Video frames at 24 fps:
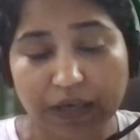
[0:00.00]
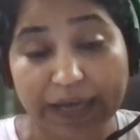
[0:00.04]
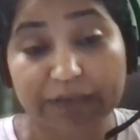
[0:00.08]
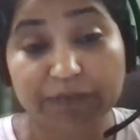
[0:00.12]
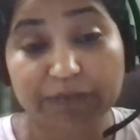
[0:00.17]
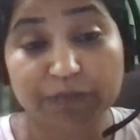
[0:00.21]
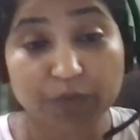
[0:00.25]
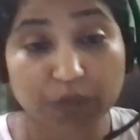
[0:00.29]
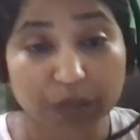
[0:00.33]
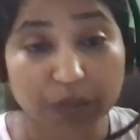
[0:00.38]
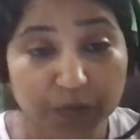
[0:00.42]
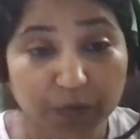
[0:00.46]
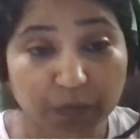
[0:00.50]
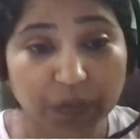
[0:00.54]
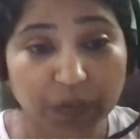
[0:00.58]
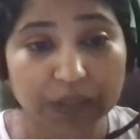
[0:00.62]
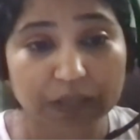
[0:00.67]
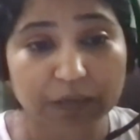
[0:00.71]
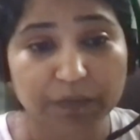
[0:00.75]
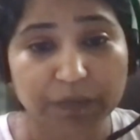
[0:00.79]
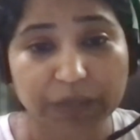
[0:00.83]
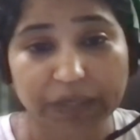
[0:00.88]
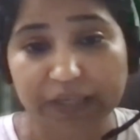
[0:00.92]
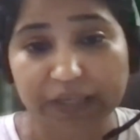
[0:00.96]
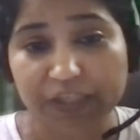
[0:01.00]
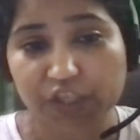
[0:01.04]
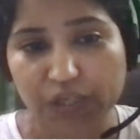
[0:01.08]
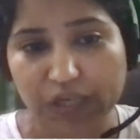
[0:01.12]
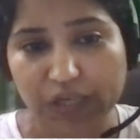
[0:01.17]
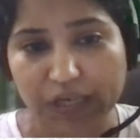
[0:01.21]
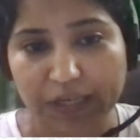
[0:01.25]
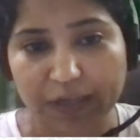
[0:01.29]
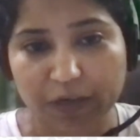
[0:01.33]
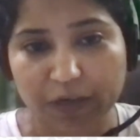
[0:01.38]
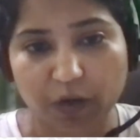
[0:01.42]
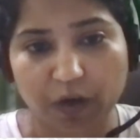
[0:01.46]
worked with British
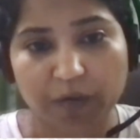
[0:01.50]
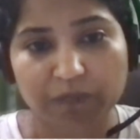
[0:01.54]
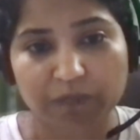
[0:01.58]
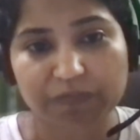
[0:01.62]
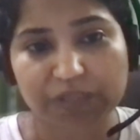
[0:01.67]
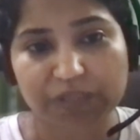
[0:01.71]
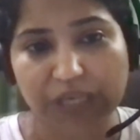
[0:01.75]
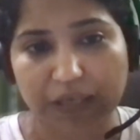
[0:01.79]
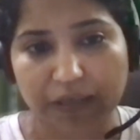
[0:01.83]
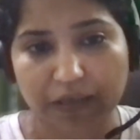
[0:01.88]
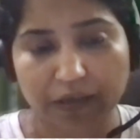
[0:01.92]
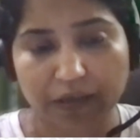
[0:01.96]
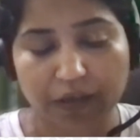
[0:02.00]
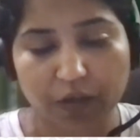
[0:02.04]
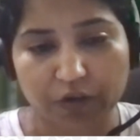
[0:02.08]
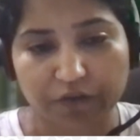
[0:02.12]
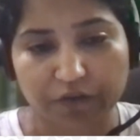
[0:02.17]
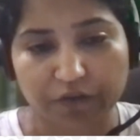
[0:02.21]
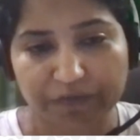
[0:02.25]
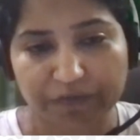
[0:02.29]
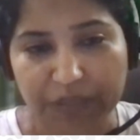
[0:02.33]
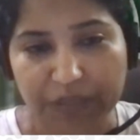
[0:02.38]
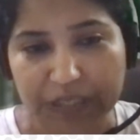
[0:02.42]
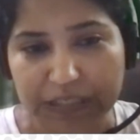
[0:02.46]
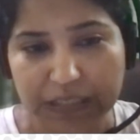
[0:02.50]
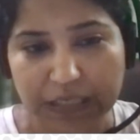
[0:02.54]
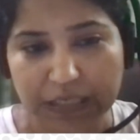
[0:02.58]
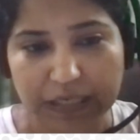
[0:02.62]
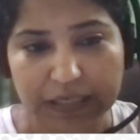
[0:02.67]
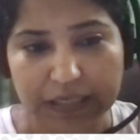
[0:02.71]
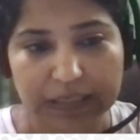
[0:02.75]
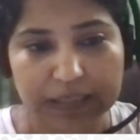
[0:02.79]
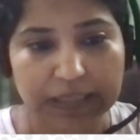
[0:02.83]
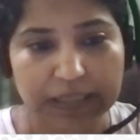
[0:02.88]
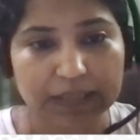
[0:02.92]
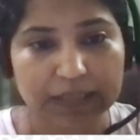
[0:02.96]
Telecom, taking care of
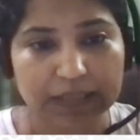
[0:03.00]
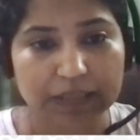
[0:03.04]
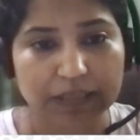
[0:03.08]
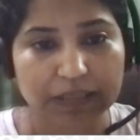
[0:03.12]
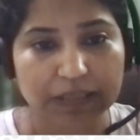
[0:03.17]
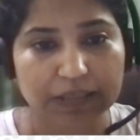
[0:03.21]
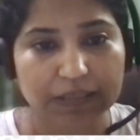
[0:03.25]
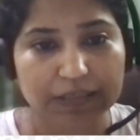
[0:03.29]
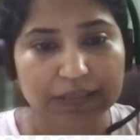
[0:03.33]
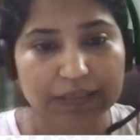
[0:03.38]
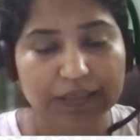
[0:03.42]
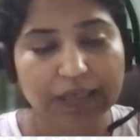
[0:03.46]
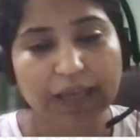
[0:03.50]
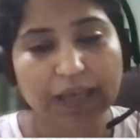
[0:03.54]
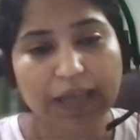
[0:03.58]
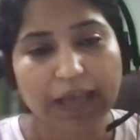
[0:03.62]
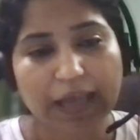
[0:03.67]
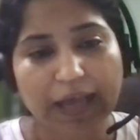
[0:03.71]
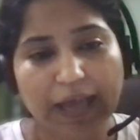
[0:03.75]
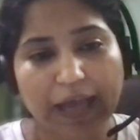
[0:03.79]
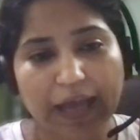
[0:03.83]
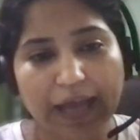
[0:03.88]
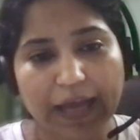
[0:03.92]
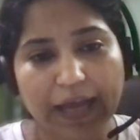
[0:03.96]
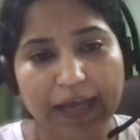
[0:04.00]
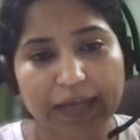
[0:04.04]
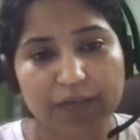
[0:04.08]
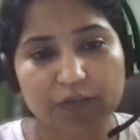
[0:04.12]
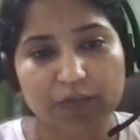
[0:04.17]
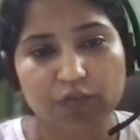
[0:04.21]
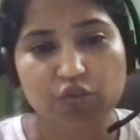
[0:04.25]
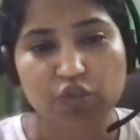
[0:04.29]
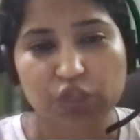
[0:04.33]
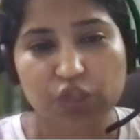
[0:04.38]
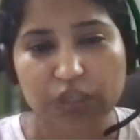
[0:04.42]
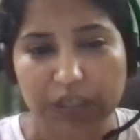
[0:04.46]
PCI DSS
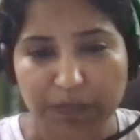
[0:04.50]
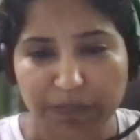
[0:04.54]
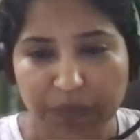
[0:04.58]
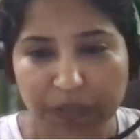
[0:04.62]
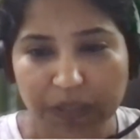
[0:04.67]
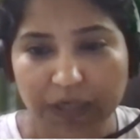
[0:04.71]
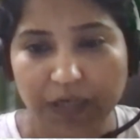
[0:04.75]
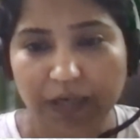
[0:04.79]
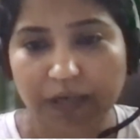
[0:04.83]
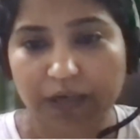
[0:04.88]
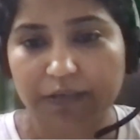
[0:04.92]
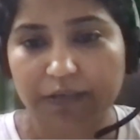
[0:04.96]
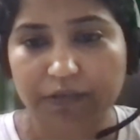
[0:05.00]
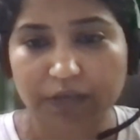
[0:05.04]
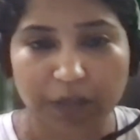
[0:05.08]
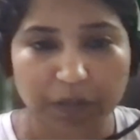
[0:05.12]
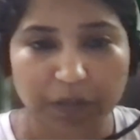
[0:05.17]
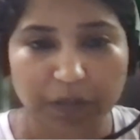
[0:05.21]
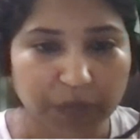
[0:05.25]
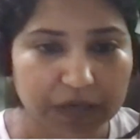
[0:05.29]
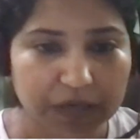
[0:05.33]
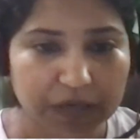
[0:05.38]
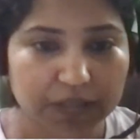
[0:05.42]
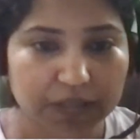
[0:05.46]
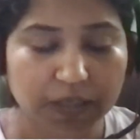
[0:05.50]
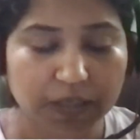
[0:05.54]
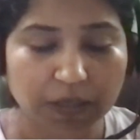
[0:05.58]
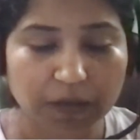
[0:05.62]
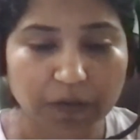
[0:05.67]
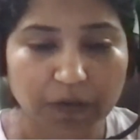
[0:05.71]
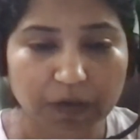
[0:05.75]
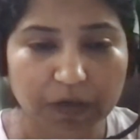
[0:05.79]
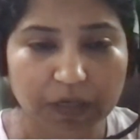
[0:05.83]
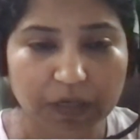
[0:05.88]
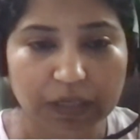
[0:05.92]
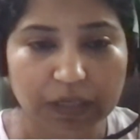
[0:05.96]
and GDPR, third-party
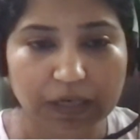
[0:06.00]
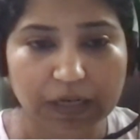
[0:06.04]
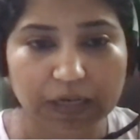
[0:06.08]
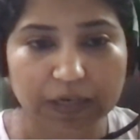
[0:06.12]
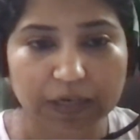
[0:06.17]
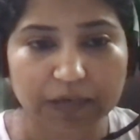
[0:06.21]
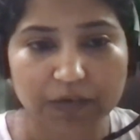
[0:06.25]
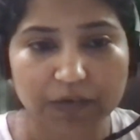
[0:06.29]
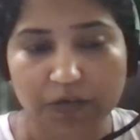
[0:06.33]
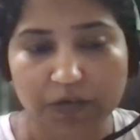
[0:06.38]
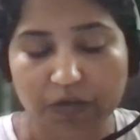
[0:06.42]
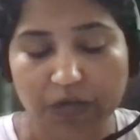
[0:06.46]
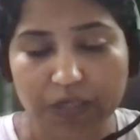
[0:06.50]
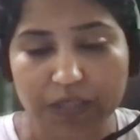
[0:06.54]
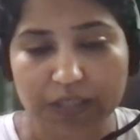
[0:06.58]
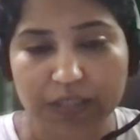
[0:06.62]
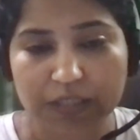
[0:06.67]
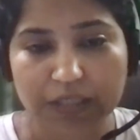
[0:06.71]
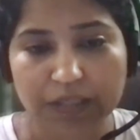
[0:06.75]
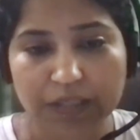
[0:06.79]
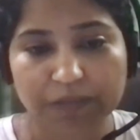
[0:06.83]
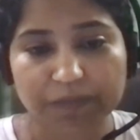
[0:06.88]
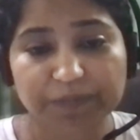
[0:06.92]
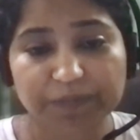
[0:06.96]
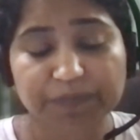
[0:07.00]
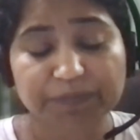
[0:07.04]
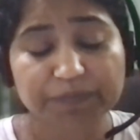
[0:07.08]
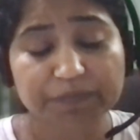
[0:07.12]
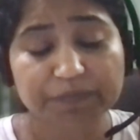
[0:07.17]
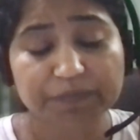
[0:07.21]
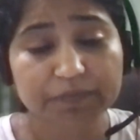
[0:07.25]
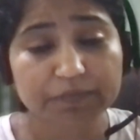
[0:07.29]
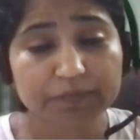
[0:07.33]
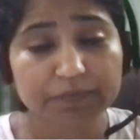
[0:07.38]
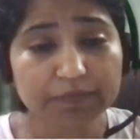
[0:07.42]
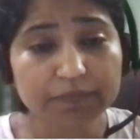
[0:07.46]
security related risk.
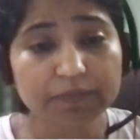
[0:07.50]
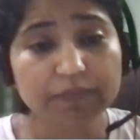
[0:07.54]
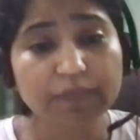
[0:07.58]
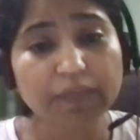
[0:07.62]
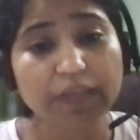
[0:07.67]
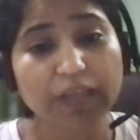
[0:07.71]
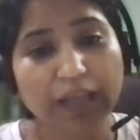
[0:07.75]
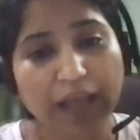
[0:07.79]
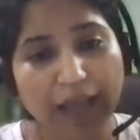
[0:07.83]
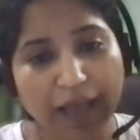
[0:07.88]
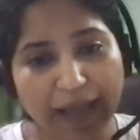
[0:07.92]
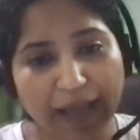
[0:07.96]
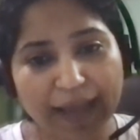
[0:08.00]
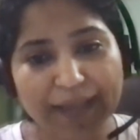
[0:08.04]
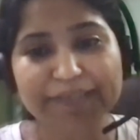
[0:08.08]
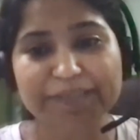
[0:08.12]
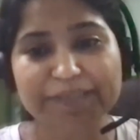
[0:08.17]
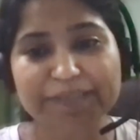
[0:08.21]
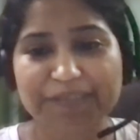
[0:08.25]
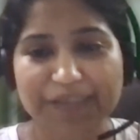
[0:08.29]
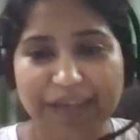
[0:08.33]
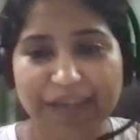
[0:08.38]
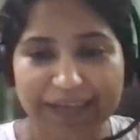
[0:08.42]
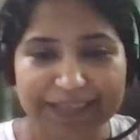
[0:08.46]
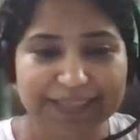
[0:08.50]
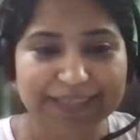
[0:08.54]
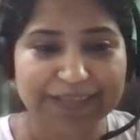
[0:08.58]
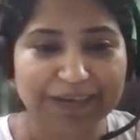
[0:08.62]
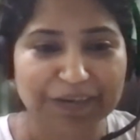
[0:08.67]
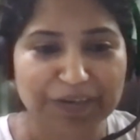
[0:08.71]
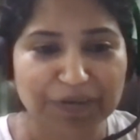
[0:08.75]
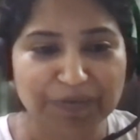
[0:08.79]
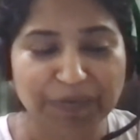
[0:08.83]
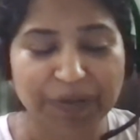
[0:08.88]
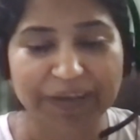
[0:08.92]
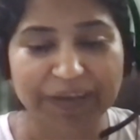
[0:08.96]
And I
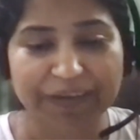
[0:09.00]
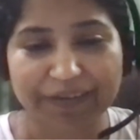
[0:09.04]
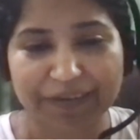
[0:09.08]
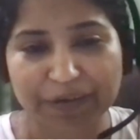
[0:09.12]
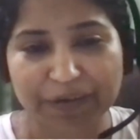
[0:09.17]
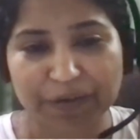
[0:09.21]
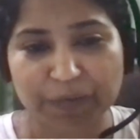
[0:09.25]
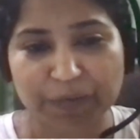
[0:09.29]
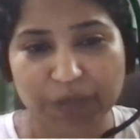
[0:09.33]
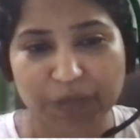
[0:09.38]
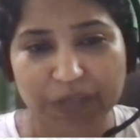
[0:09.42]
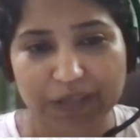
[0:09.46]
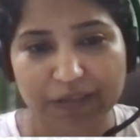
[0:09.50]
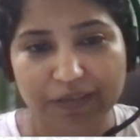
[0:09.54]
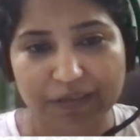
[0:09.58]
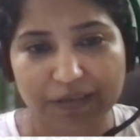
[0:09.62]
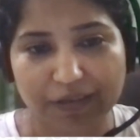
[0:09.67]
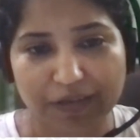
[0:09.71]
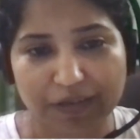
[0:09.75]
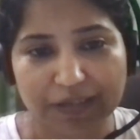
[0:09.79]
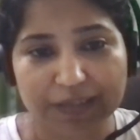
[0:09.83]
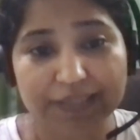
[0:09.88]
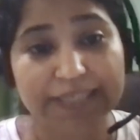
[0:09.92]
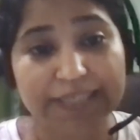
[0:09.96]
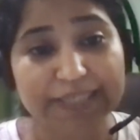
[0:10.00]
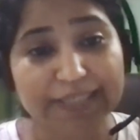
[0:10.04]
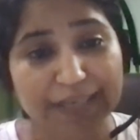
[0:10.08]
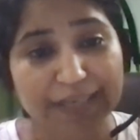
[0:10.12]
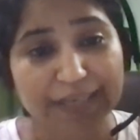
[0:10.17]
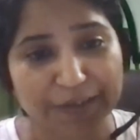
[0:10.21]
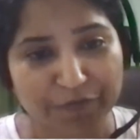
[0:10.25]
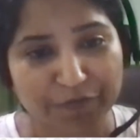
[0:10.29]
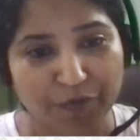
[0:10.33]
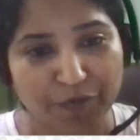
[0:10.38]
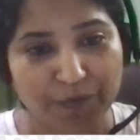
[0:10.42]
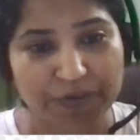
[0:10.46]
started my career with CISA
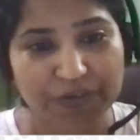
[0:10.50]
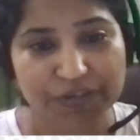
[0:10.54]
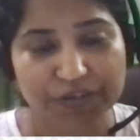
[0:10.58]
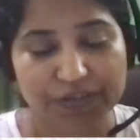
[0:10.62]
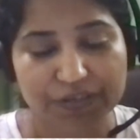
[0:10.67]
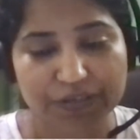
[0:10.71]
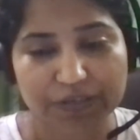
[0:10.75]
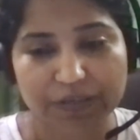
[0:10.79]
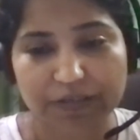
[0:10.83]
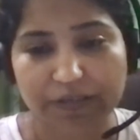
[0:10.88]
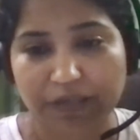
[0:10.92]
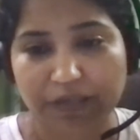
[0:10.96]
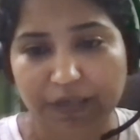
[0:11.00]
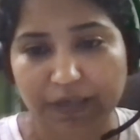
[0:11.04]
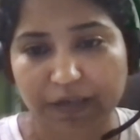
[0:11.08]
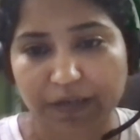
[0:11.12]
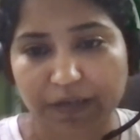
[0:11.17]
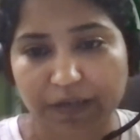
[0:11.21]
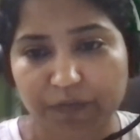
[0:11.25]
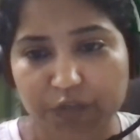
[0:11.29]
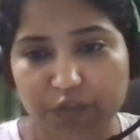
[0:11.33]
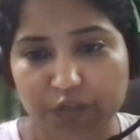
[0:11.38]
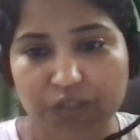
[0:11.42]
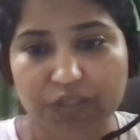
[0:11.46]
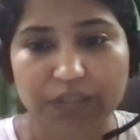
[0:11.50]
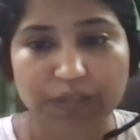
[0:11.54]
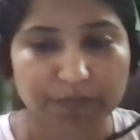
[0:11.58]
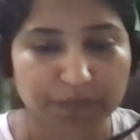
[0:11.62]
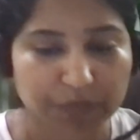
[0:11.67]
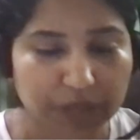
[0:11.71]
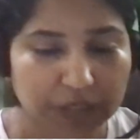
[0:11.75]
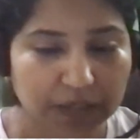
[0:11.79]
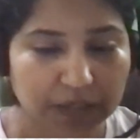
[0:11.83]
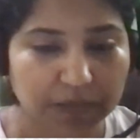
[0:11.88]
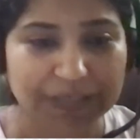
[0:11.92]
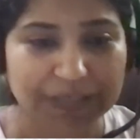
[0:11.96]
Information, which is a
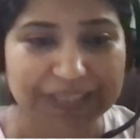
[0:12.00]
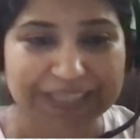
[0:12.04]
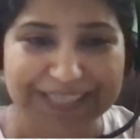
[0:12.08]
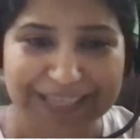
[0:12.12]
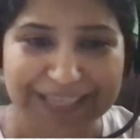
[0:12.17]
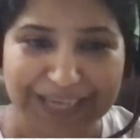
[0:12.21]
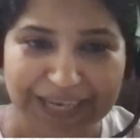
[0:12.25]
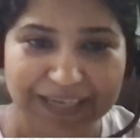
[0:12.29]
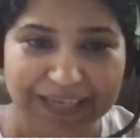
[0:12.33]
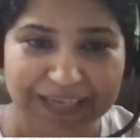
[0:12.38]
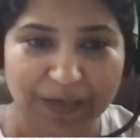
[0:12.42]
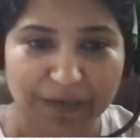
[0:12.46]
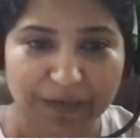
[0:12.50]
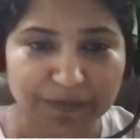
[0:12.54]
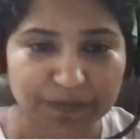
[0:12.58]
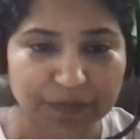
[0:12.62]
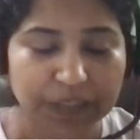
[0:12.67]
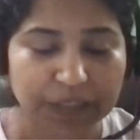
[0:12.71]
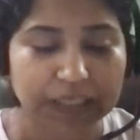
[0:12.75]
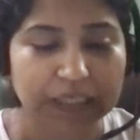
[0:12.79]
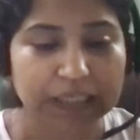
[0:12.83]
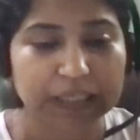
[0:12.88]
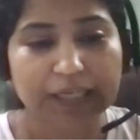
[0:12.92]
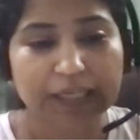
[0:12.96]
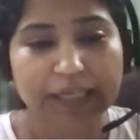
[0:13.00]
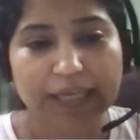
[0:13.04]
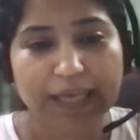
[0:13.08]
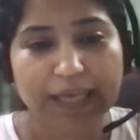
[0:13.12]
PCI company.